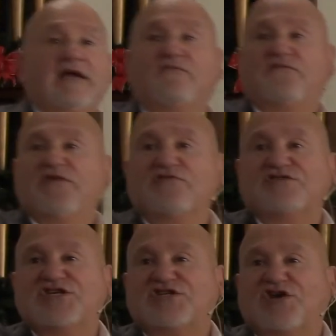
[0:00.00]
fills
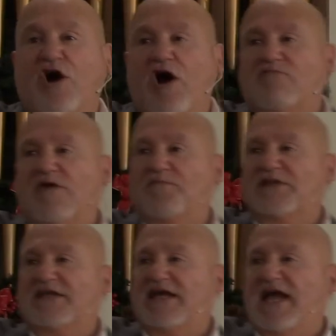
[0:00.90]
his car up at
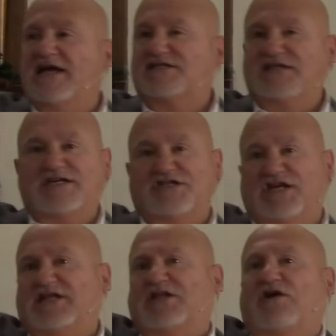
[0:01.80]
the gas station,
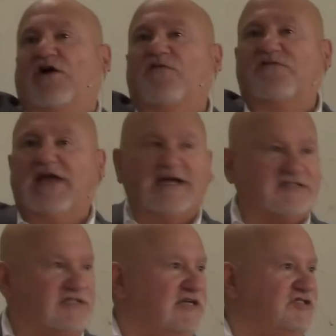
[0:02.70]
at the Gulf gas
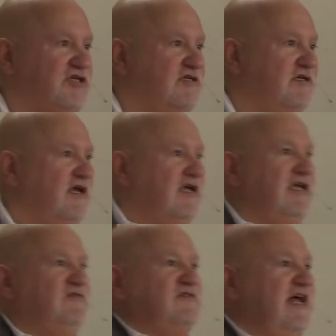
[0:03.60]
station,
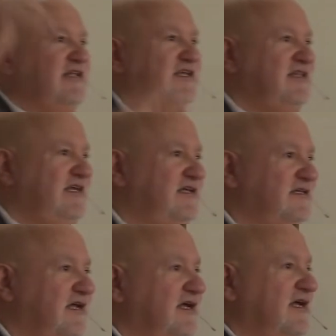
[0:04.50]
gives that to
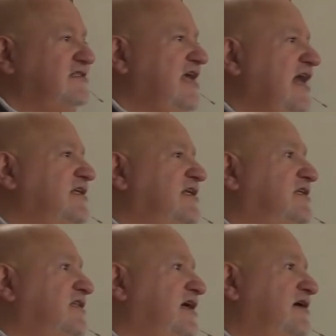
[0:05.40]
the
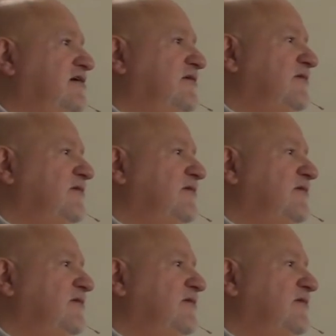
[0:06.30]
attendant there.